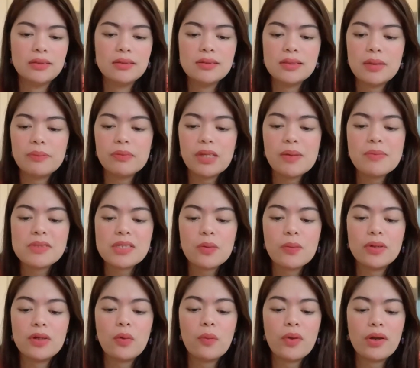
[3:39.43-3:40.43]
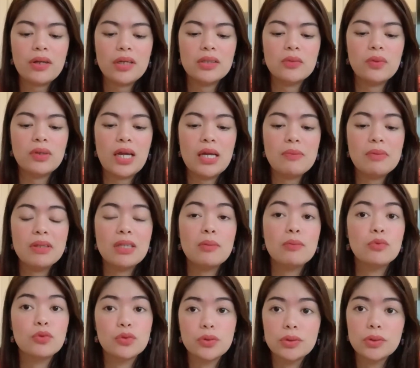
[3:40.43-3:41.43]
Sometimes I want to wear it when I'm in the
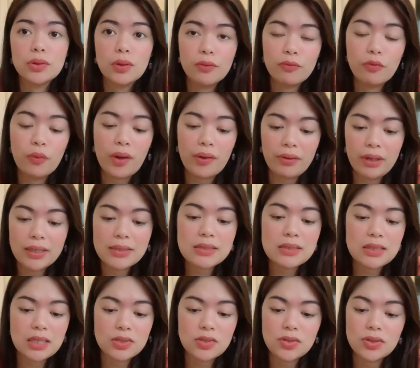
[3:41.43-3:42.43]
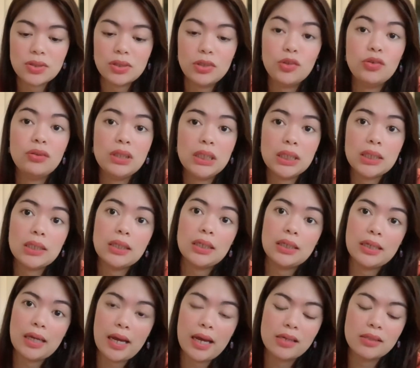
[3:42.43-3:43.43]
mood of wearing such unique
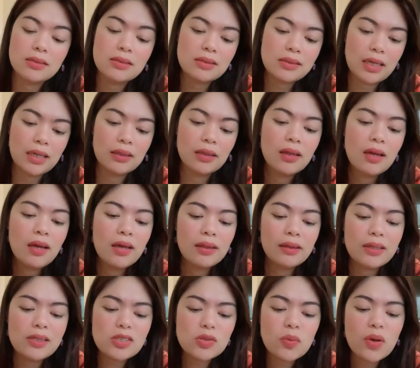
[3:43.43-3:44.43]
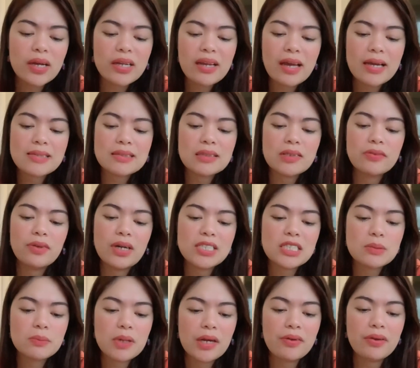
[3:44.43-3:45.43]
and odd scent. This one has a
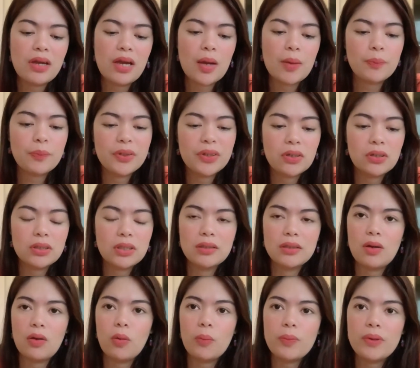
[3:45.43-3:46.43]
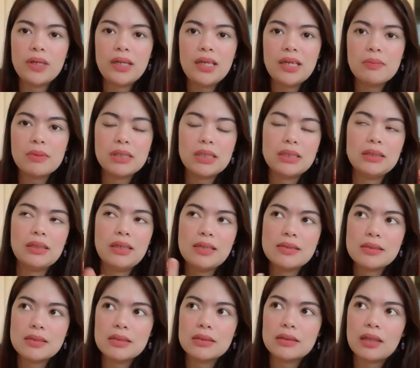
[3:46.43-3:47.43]
raspberry apricot in the opening, but it
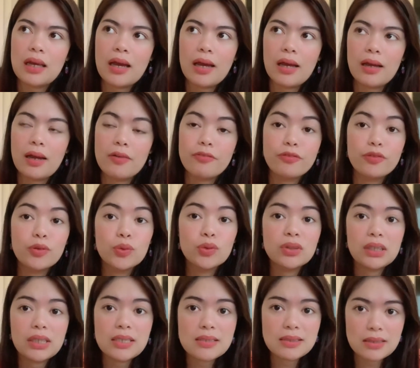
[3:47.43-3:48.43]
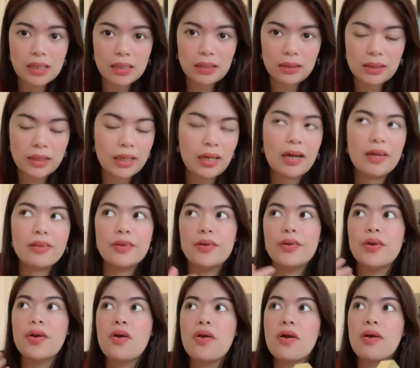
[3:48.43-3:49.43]
isn't a fruity scent like
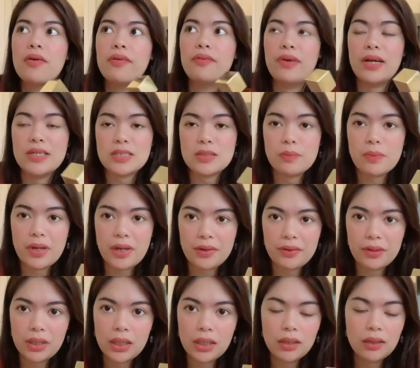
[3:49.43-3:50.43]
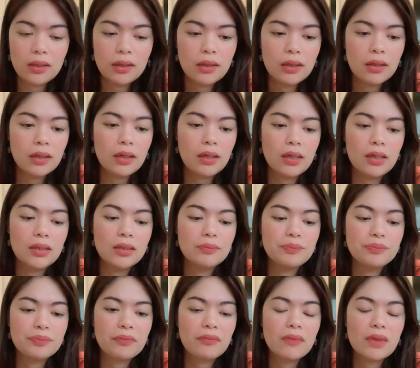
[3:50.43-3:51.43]
other raspberry
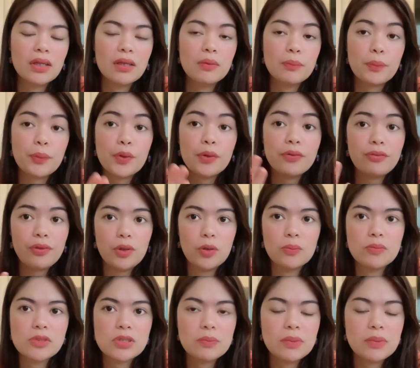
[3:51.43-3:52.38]
um, perfumes.